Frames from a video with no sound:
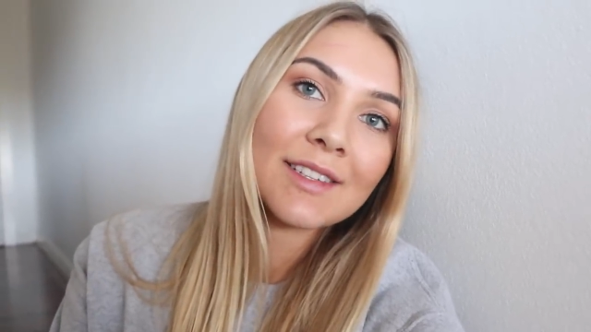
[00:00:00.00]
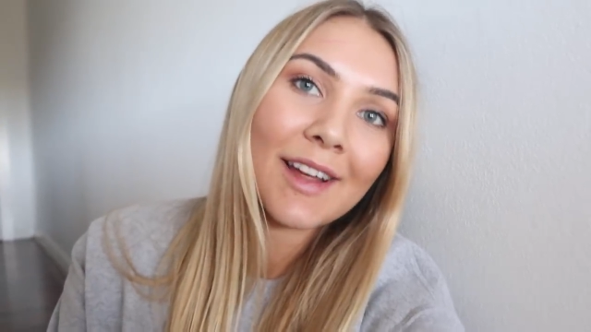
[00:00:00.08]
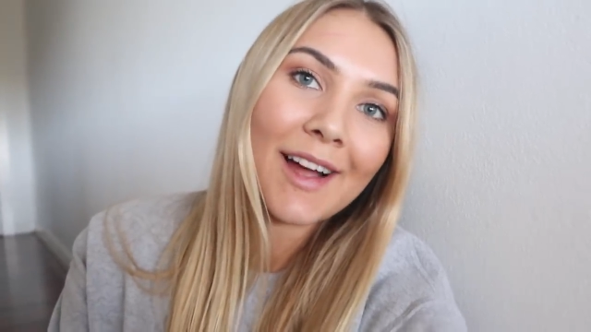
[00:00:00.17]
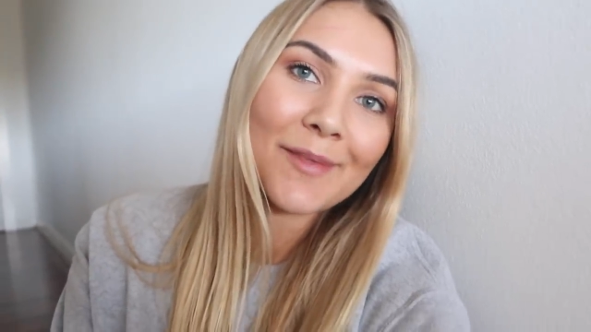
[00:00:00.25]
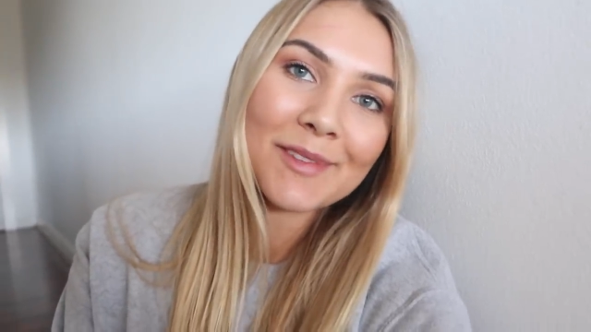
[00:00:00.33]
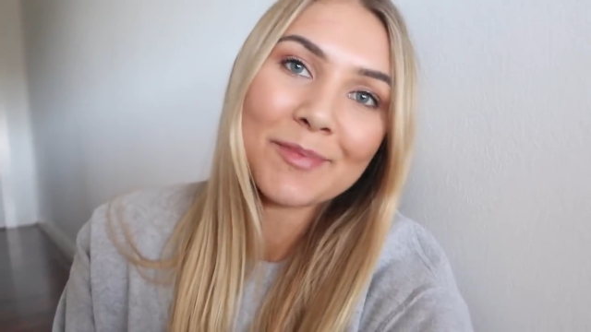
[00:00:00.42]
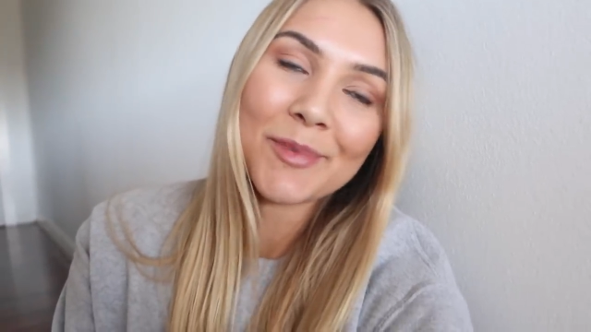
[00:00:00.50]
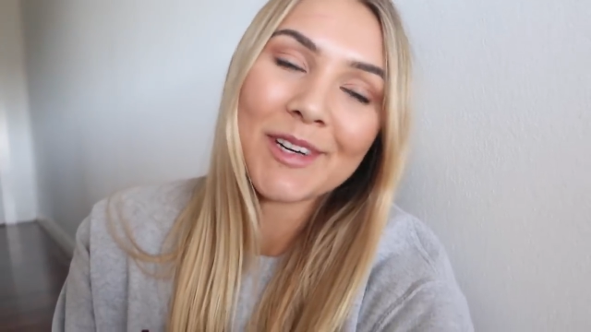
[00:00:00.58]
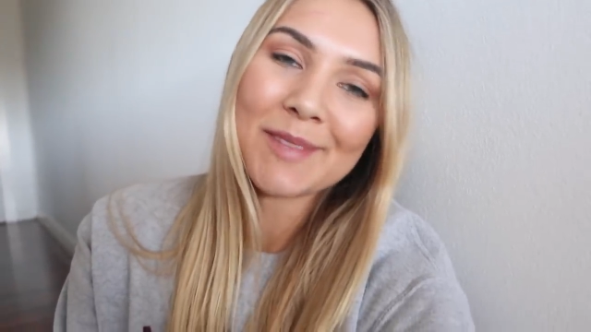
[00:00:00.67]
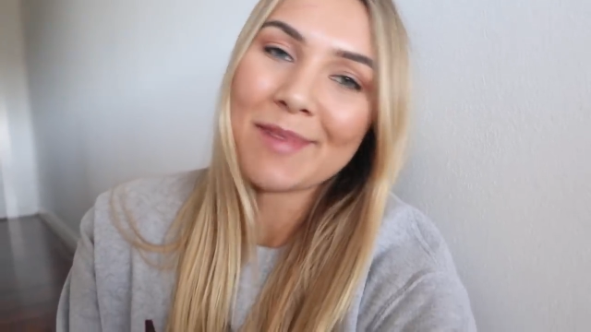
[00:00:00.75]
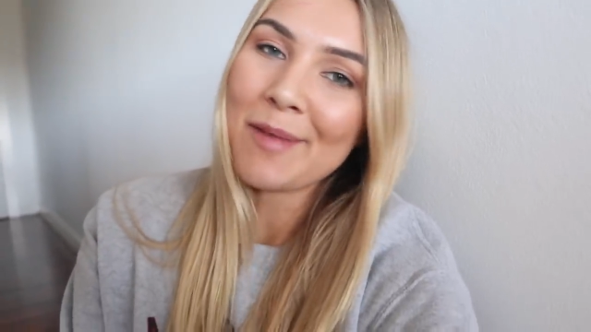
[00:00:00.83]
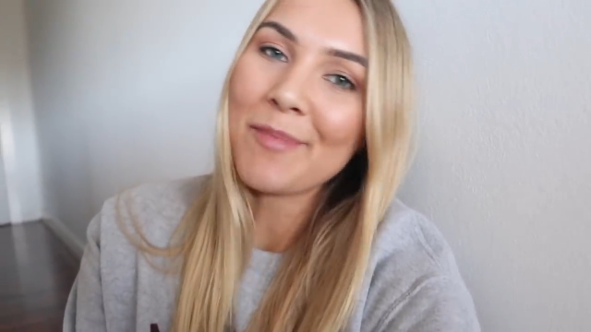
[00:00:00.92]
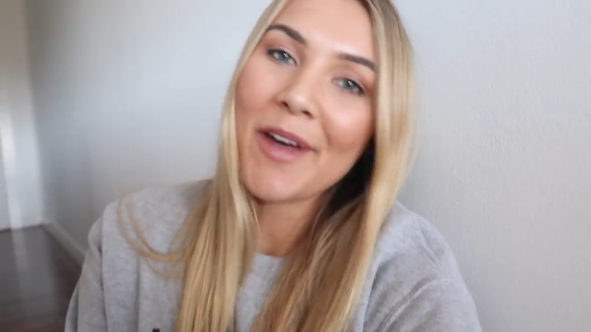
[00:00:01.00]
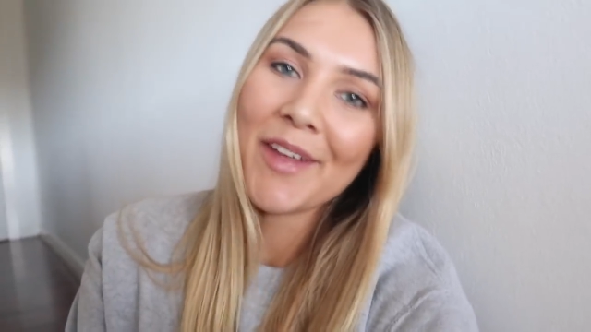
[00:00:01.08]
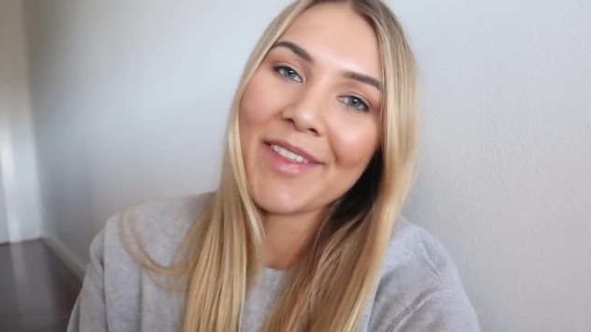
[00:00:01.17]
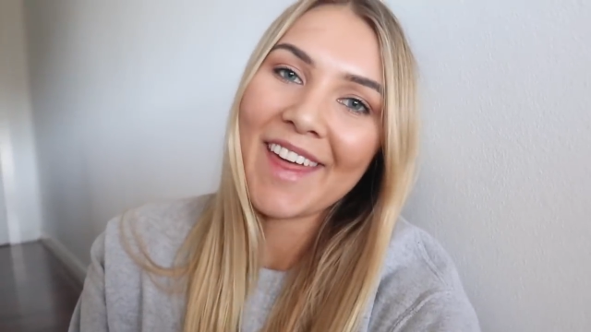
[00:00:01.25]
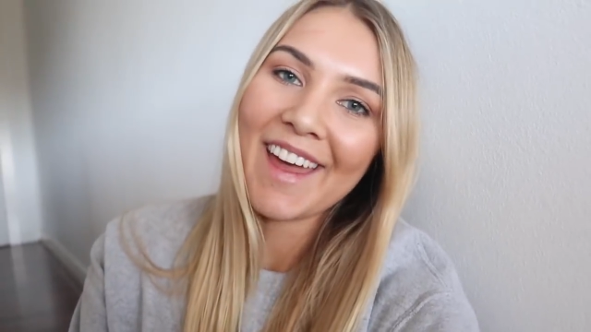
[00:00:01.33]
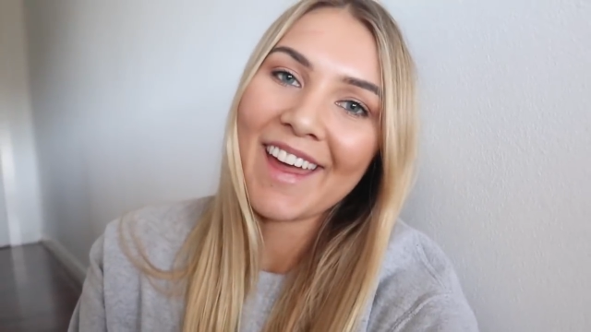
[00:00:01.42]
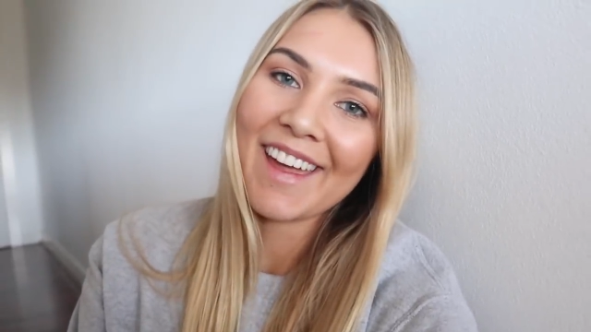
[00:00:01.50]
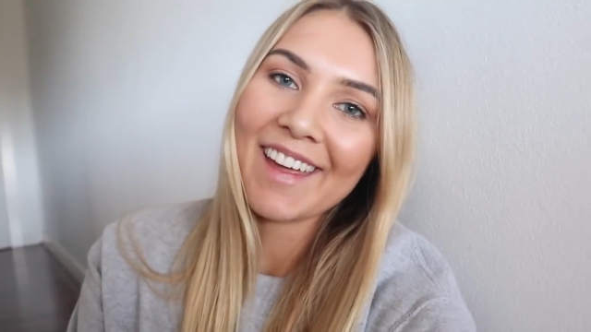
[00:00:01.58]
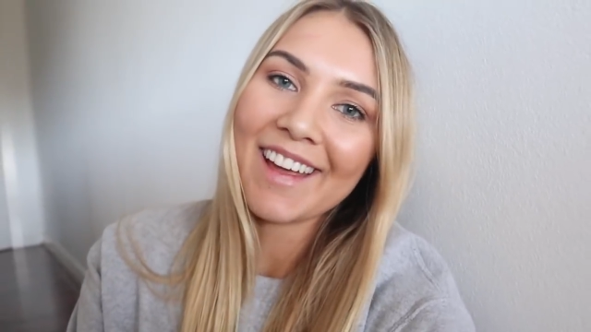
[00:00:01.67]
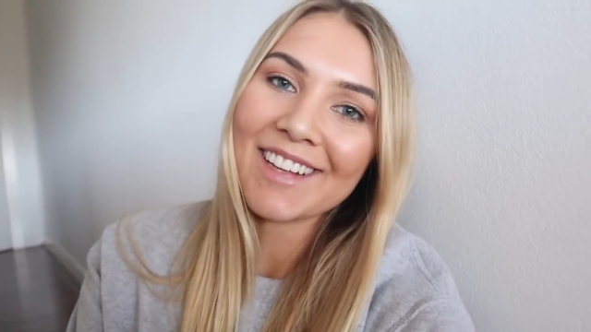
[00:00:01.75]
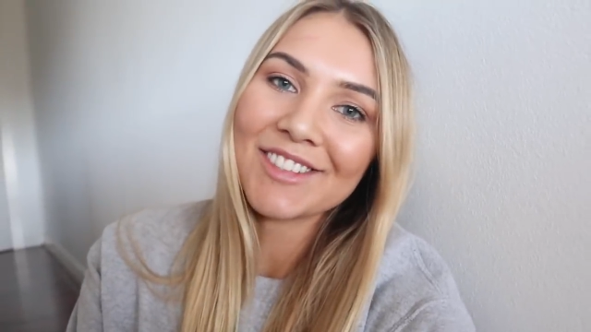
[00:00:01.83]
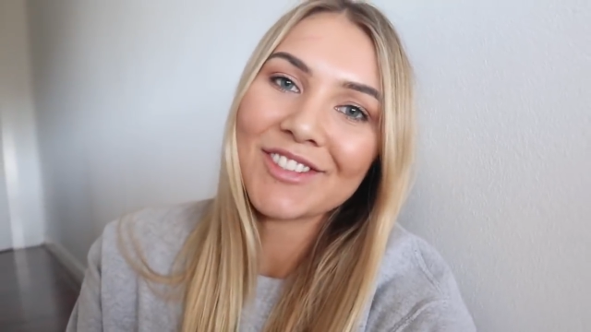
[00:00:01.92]
Tomorrow's my
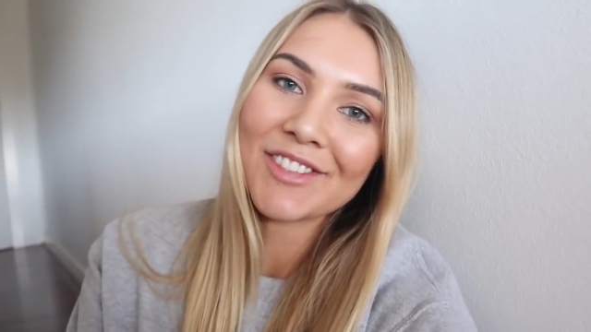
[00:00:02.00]
birthday,